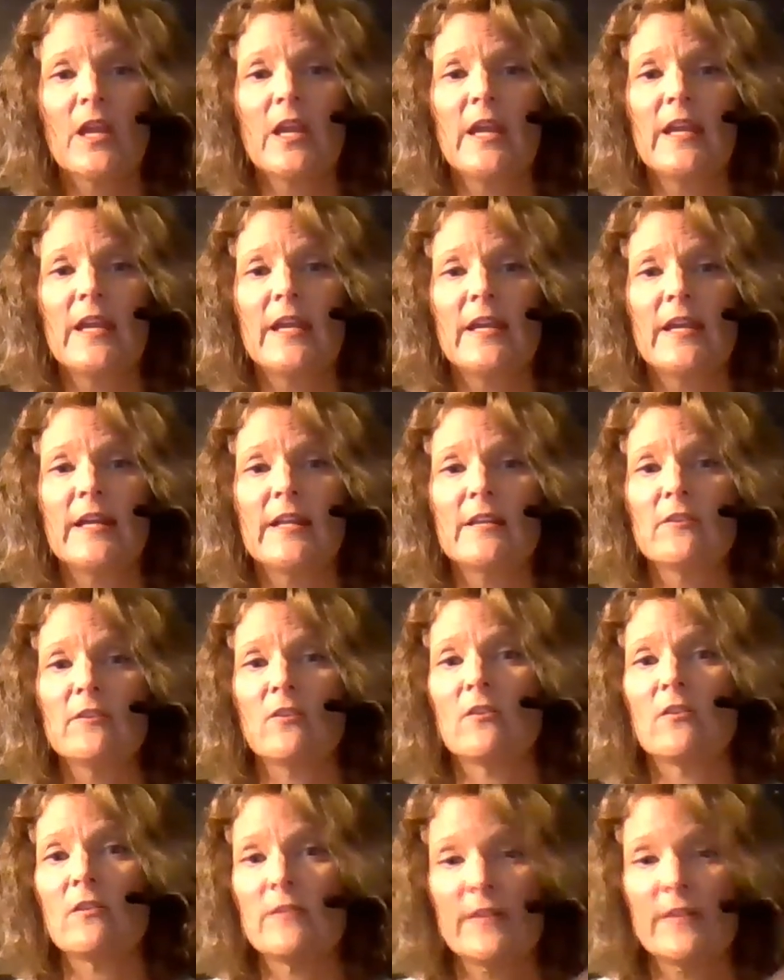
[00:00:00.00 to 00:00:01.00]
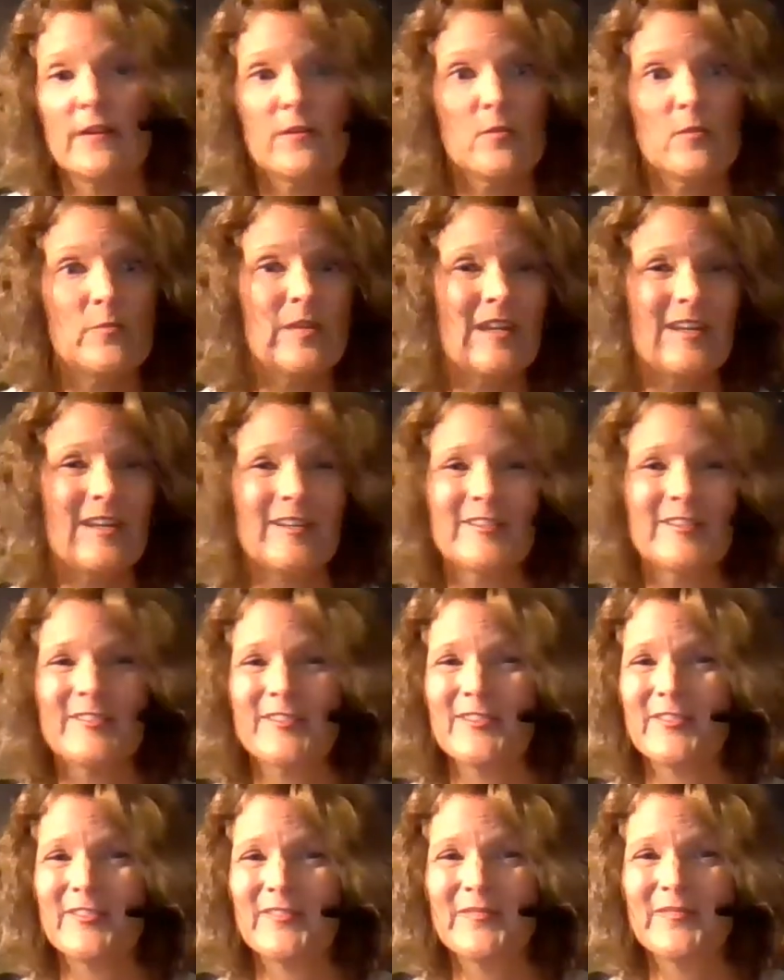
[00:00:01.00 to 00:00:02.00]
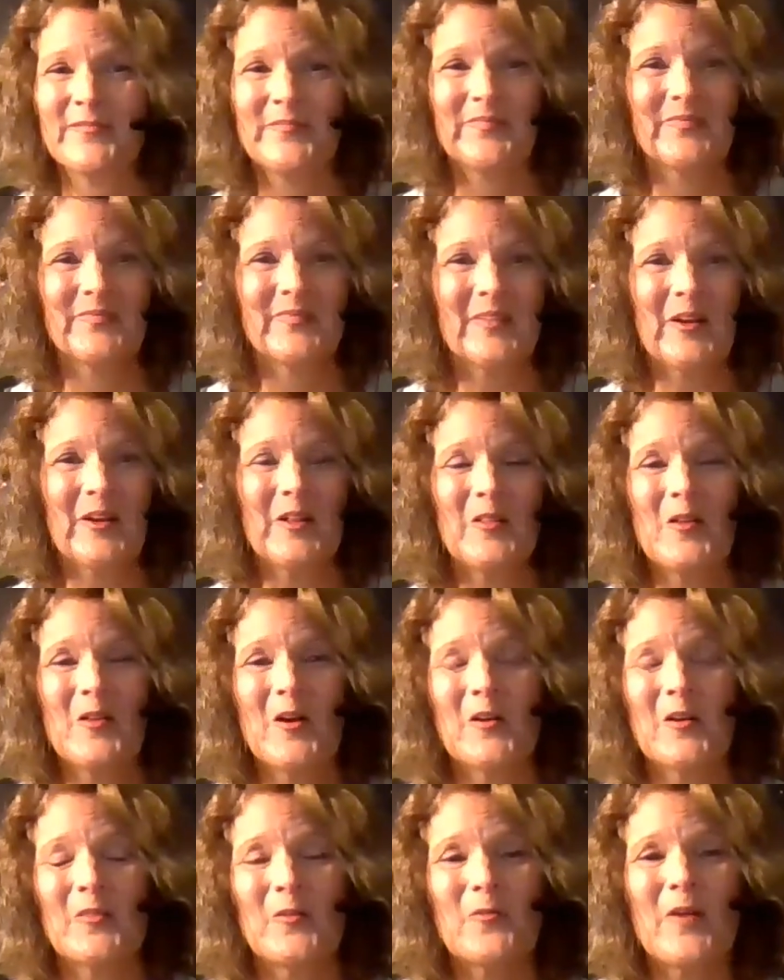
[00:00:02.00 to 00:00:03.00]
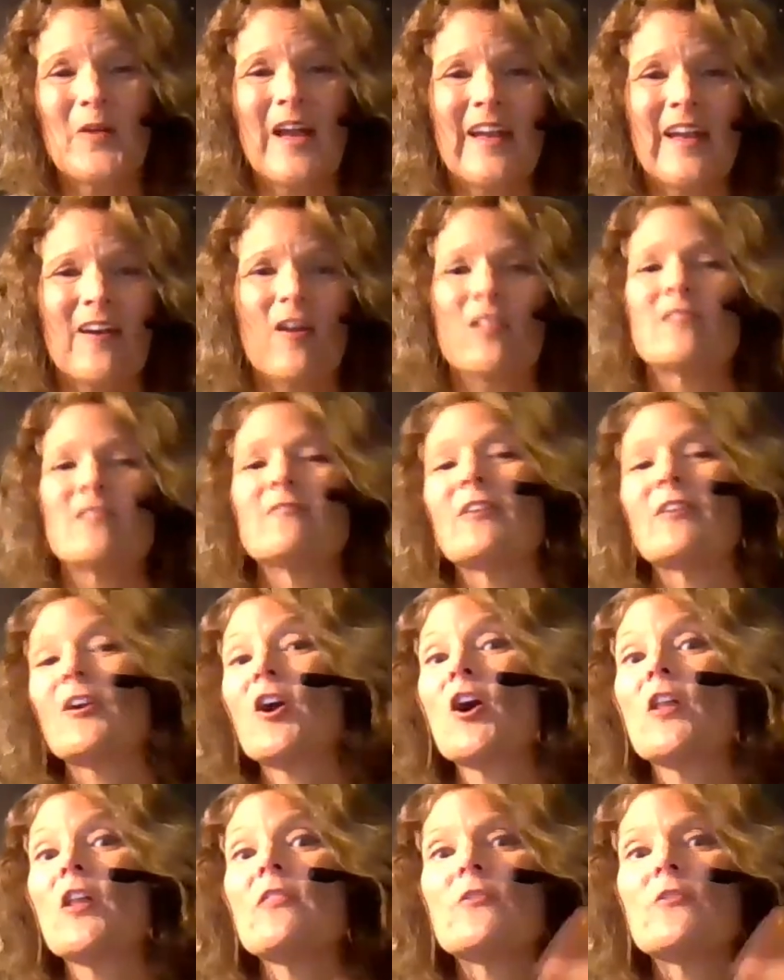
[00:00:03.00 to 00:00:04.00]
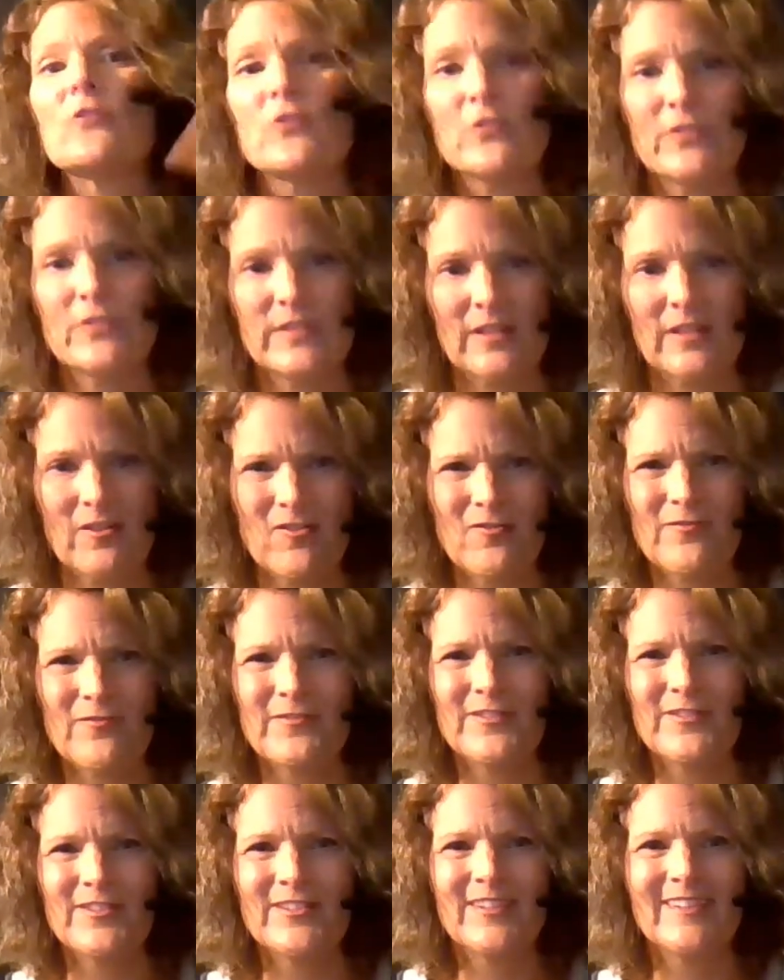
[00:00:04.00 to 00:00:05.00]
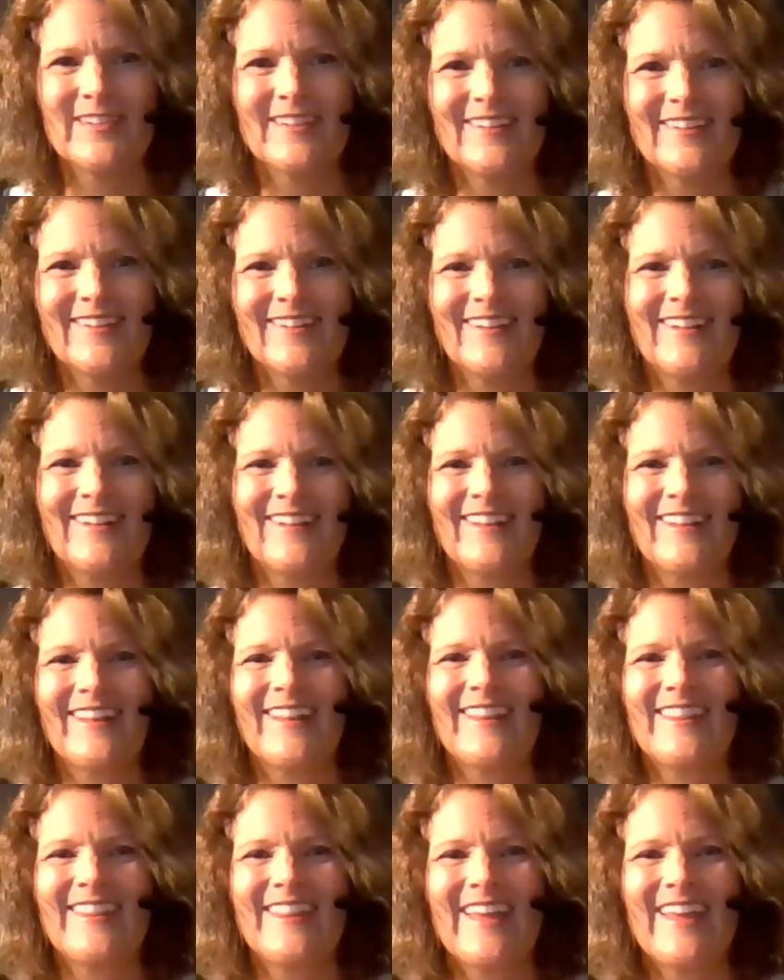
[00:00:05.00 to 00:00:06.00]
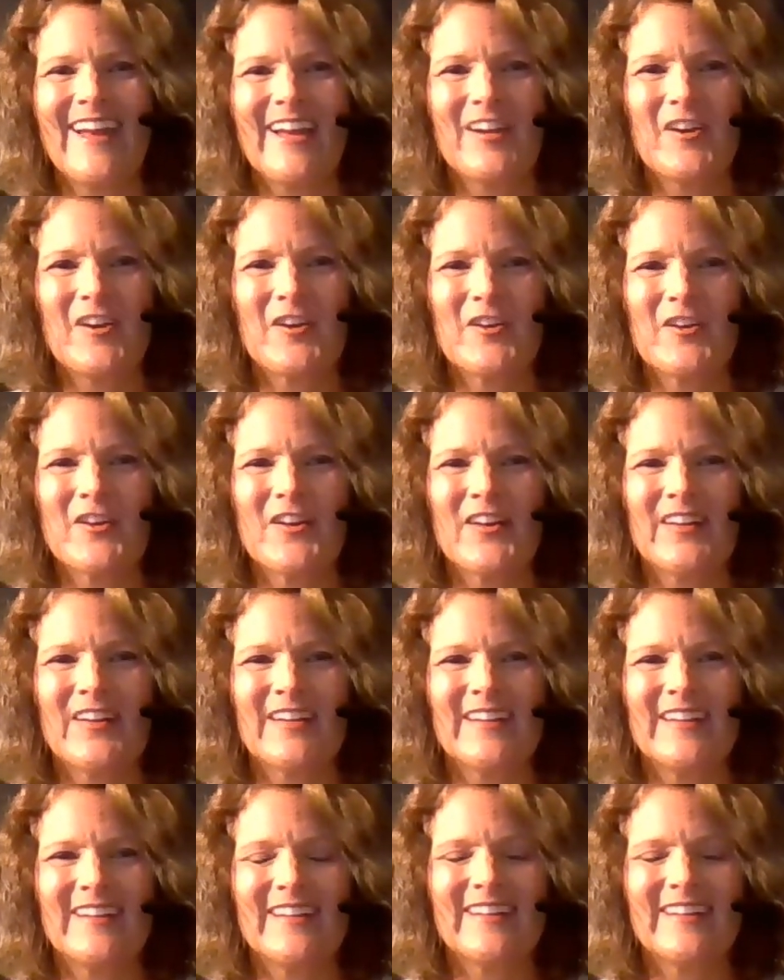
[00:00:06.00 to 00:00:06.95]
And all the other beings along the way, all of our other selves that are